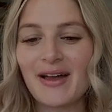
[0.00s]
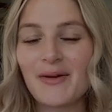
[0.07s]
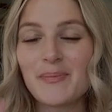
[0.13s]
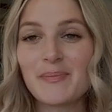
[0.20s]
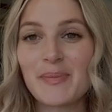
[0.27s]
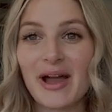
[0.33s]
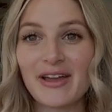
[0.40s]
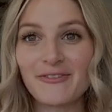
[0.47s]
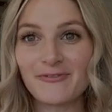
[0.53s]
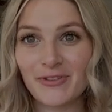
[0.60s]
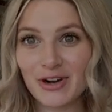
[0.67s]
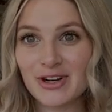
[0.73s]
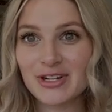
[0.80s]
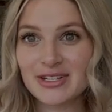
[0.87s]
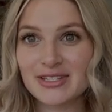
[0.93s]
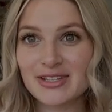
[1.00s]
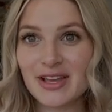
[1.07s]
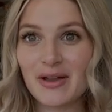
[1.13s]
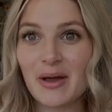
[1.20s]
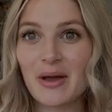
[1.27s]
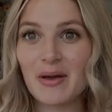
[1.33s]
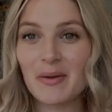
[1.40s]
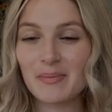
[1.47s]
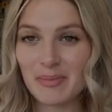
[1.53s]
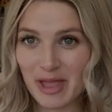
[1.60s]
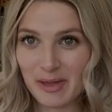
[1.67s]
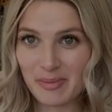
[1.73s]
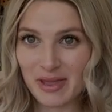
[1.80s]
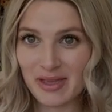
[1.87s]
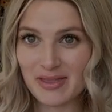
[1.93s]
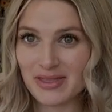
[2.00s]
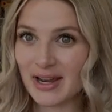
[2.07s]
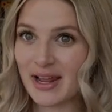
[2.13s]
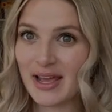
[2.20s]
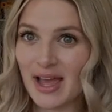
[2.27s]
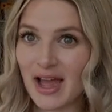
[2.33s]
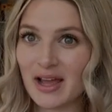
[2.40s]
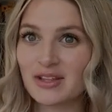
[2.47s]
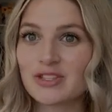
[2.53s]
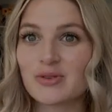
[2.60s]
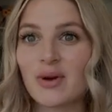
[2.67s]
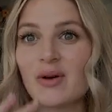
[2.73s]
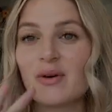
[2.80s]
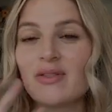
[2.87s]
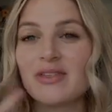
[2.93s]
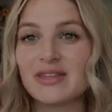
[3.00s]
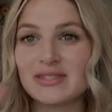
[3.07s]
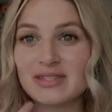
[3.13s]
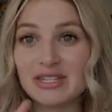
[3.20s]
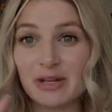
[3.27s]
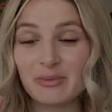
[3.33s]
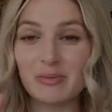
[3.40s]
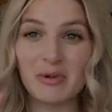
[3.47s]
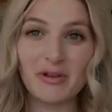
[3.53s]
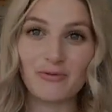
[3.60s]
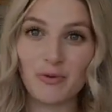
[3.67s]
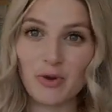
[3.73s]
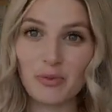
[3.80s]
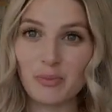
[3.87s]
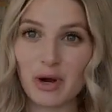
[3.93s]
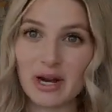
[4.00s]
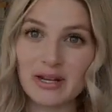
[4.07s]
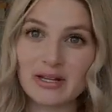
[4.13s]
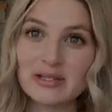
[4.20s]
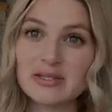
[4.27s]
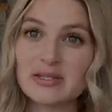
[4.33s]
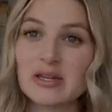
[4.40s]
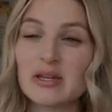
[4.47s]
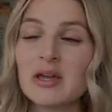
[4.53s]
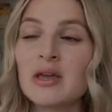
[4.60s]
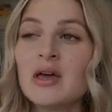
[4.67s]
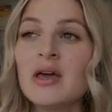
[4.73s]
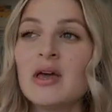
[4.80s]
my first baby that I had. So this is gonna be my 4th pregnancy.